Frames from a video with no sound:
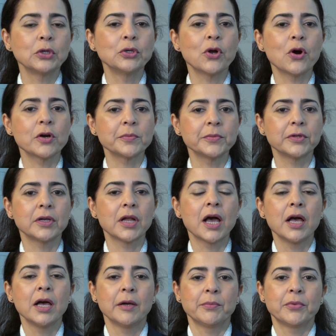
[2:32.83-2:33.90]
normal
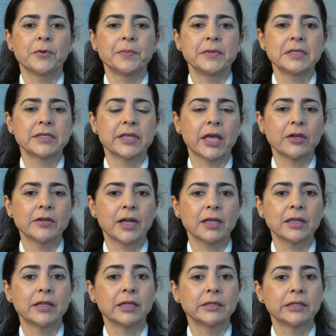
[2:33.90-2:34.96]
propyl
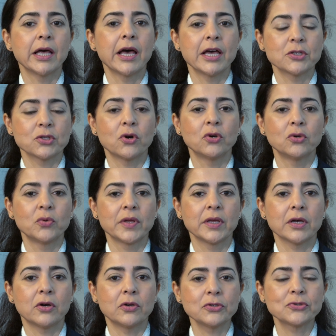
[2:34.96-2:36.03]
cyanide, that has
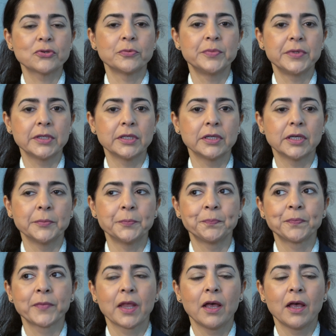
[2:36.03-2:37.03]
also been